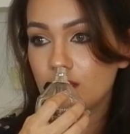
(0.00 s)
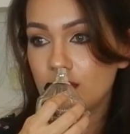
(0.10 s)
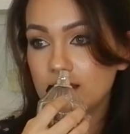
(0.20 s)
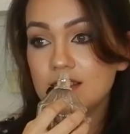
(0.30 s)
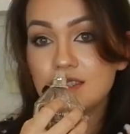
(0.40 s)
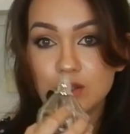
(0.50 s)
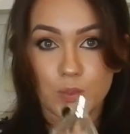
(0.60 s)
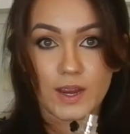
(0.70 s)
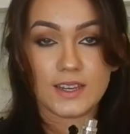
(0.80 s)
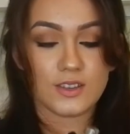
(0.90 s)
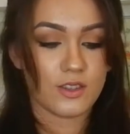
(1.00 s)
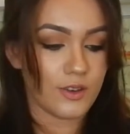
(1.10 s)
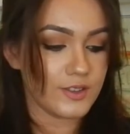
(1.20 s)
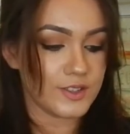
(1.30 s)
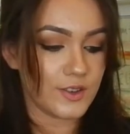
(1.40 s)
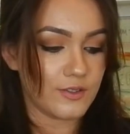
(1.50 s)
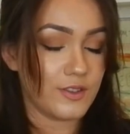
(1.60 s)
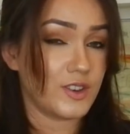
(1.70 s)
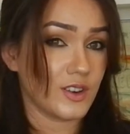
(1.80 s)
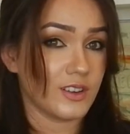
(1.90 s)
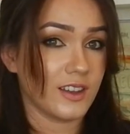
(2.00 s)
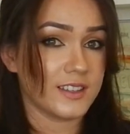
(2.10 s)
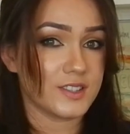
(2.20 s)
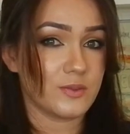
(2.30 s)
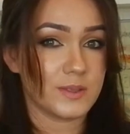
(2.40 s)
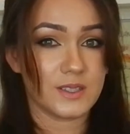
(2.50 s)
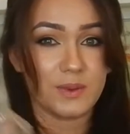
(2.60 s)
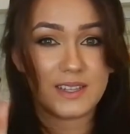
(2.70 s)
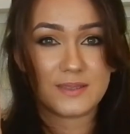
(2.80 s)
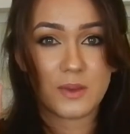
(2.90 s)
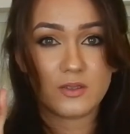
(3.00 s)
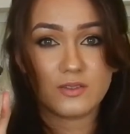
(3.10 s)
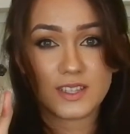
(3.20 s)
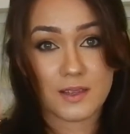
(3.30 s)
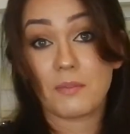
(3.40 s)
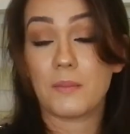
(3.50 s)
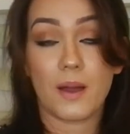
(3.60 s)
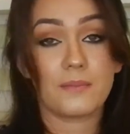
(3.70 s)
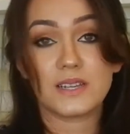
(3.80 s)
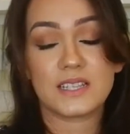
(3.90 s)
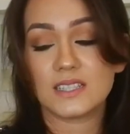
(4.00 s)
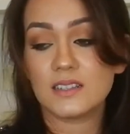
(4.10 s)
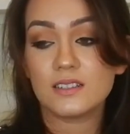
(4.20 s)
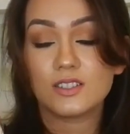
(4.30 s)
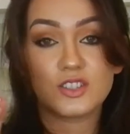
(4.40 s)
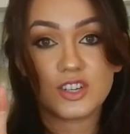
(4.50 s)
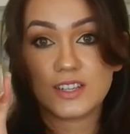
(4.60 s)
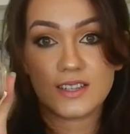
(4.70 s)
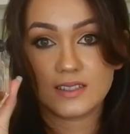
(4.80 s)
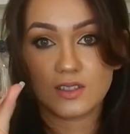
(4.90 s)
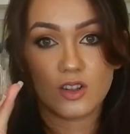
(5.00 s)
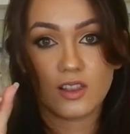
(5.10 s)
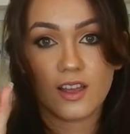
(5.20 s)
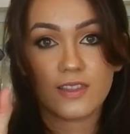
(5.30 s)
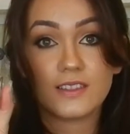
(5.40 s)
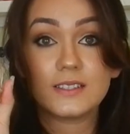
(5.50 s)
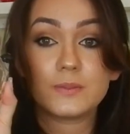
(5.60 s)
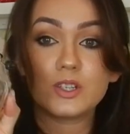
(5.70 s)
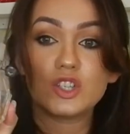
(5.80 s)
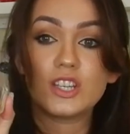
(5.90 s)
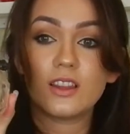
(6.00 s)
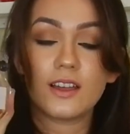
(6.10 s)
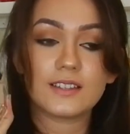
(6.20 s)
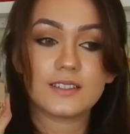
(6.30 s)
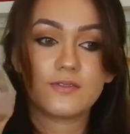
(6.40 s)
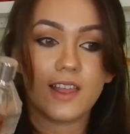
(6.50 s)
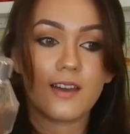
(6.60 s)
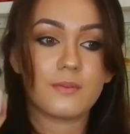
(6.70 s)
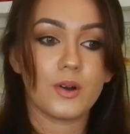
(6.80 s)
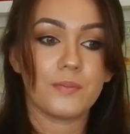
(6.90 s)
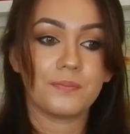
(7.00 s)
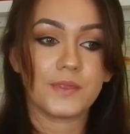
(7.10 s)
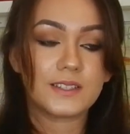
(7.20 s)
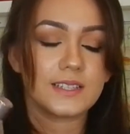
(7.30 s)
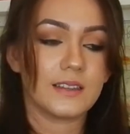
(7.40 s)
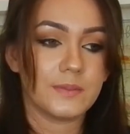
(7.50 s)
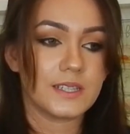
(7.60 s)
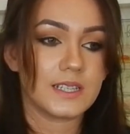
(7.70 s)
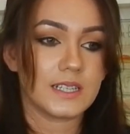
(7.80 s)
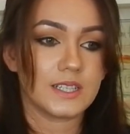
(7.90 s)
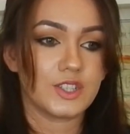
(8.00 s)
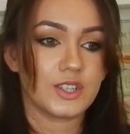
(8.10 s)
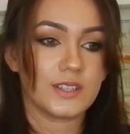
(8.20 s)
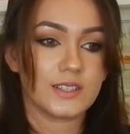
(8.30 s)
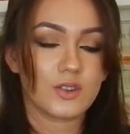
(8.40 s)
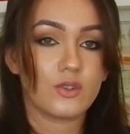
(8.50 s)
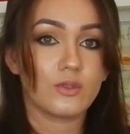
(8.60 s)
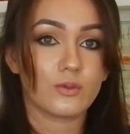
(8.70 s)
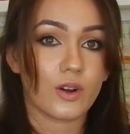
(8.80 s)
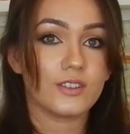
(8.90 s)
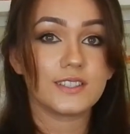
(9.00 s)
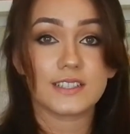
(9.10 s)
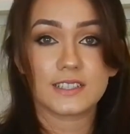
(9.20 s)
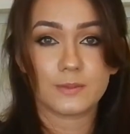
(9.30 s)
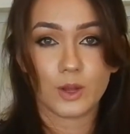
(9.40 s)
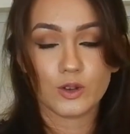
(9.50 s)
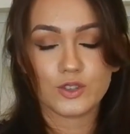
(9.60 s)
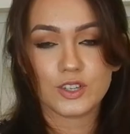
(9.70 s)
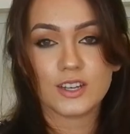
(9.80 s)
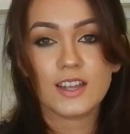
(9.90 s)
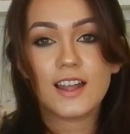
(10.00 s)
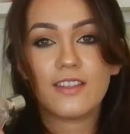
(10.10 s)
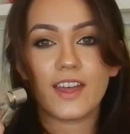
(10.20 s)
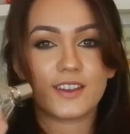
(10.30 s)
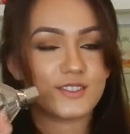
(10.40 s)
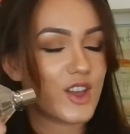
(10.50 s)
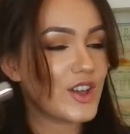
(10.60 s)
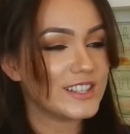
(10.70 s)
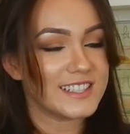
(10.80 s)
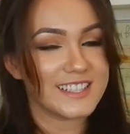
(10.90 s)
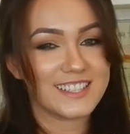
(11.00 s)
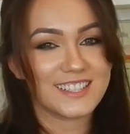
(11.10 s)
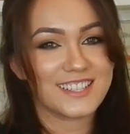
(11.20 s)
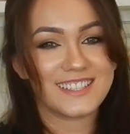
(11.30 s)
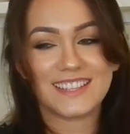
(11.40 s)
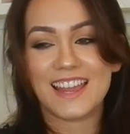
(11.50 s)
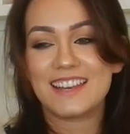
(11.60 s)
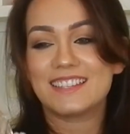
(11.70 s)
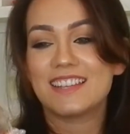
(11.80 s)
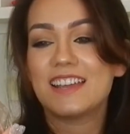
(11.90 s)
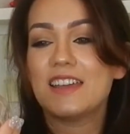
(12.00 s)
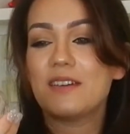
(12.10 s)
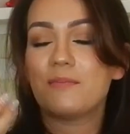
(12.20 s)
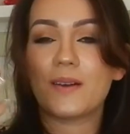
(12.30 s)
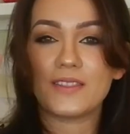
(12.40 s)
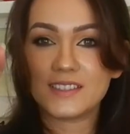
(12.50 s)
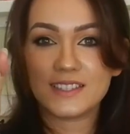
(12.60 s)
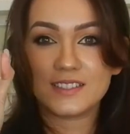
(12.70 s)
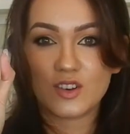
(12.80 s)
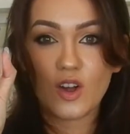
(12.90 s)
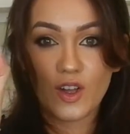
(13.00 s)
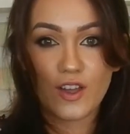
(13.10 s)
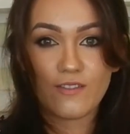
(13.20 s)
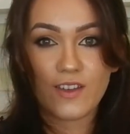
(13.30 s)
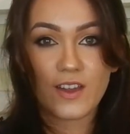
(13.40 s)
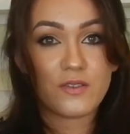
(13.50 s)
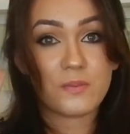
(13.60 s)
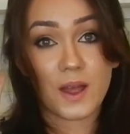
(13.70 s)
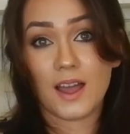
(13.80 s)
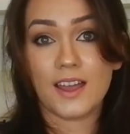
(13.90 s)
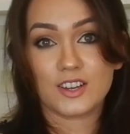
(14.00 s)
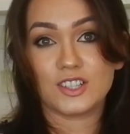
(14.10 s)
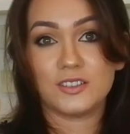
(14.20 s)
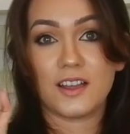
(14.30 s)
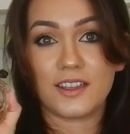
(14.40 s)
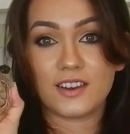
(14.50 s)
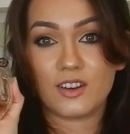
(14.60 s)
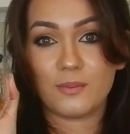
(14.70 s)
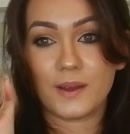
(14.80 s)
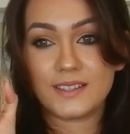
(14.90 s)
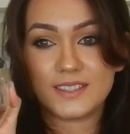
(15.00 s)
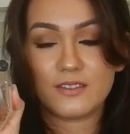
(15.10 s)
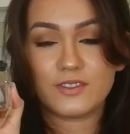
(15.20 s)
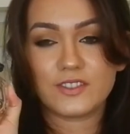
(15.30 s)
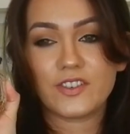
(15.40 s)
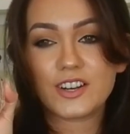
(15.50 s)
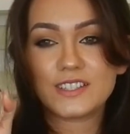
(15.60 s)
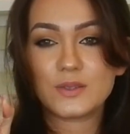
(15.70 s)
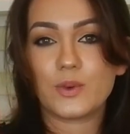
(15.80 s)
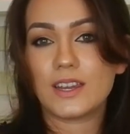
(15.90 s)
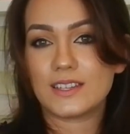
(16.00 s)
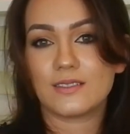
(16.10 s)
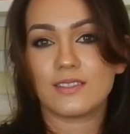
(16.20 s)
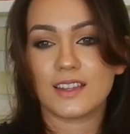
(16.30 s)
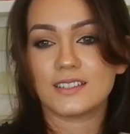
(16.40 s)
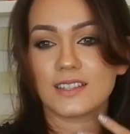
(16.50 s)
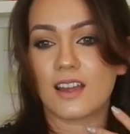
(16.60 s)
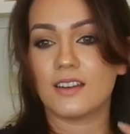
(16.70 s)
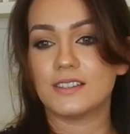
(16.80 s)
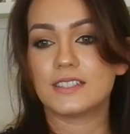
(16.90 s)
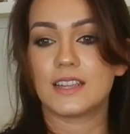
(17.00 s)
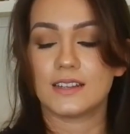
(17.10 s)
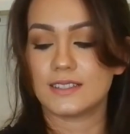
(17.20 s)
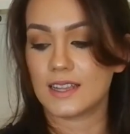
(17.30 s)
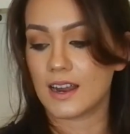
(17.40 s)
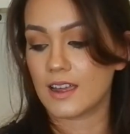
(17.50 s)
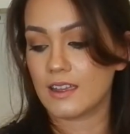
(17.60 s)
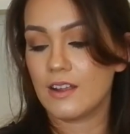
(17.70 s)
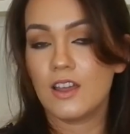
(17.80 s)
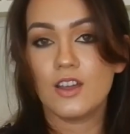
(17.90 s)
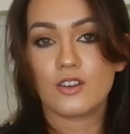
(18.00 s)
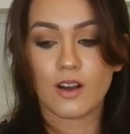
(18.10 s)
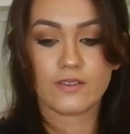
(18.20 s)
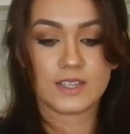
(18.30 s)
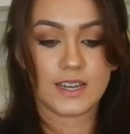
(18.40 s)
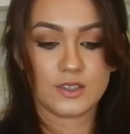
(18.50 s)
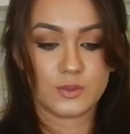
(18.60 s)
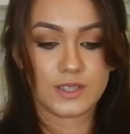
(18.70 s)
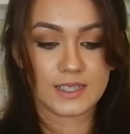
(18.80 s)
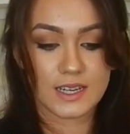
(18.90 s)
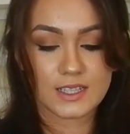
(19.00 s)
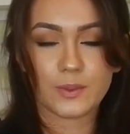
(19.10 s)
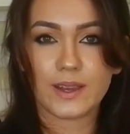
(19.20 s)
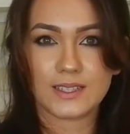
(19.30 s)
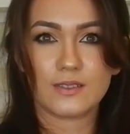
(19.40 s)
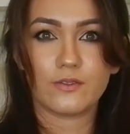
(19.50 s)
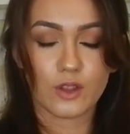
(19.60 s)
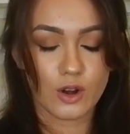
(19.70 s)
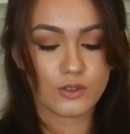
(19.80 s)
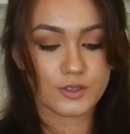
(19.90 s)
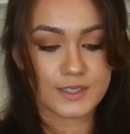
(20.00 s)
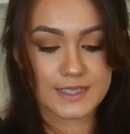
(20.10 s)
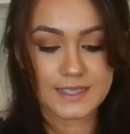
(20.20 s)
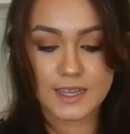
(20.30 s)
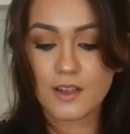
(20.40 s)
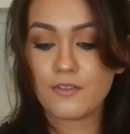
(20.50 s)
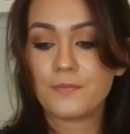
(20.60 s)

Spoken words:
It is sweet though, so if you don't like super sweet smells, like my mum doesn't, she does not like this, but she likes the Flowerbomb. It's a limited edition. It's called Rose Explosion. That is her signature scent. But this is not her favorite, but I actually like it on myself. It's very sweet. That's the kind of scent that I gravitate towards, like sweets and florals and stuff.